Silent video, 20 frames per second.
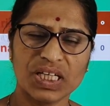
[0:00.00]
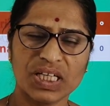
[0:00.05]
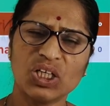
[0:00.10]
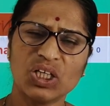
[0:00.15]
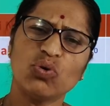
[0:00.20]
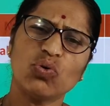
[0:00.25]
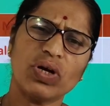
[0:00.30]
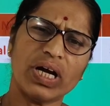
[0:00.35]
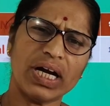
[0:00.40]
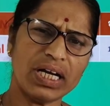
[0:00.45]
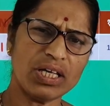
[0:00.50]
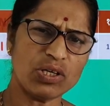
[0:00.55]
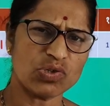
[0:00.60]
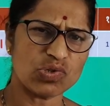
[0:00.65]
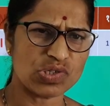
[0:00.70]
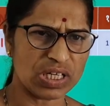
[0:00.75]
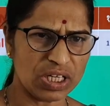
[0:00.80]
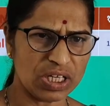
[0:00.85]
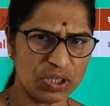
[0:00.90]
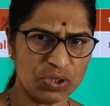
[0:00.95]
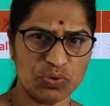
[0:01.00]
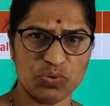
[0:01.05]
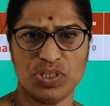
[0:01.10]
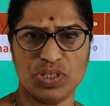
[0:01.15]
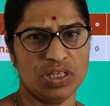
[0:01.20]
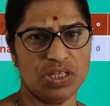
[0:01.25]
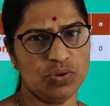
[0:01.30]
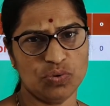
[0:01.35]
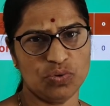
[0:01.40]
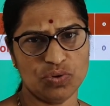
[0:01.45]
You can easily do
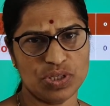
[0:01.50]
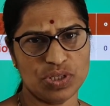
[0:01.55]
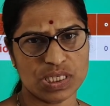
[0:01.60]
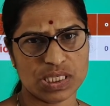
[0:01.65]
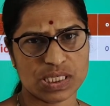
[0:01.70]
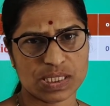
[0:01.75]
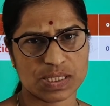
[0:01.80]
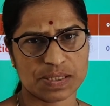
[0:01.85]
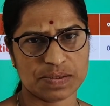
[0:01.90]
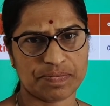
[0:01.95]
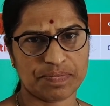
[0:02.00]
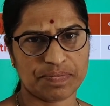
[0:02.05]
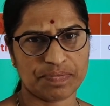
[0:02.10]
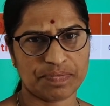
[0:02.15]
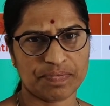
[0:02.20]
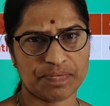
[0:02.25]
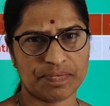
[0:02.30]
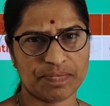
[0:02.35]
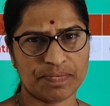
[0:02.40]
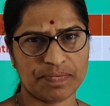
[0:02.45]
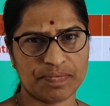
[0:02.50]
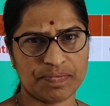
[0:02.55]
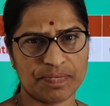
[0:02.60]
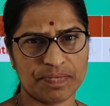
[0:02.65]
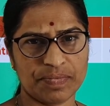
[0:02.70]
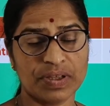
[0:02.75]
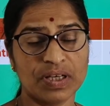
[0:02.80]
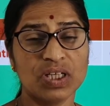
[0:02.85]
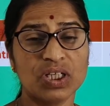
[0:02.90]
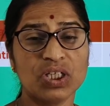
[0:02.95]
this.
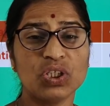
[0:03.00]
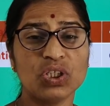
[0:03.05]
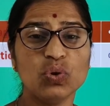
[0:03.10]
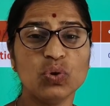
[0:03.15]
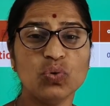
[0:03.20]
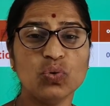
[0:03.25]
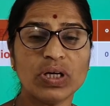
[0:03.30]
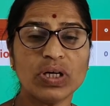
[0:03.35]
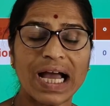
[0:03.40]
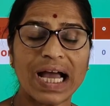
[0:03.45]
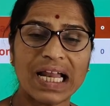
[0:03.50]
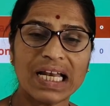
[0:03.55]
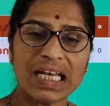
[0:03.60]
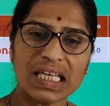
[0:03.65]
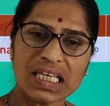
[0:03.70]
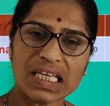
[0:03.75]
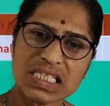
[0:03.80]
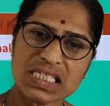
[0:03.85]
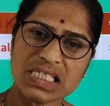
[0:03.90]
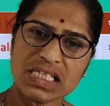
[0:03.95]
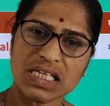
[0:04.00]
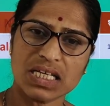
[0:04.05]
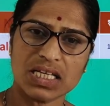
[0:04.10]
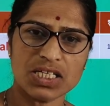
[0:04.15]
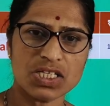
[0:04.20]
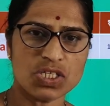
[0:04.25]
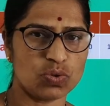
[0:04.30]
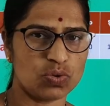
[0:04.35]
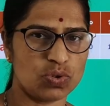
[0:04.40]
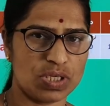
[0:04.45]
You can easily
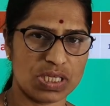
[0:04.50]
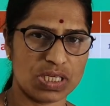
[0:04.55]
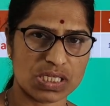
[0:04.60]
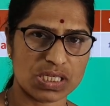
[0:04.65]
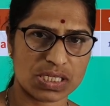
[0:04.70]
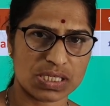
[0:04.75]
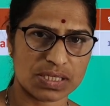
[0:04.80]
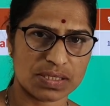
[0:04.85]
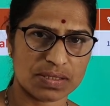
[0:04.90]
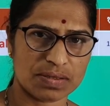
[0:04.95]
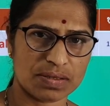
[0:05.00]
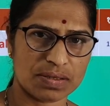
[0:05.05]
do this.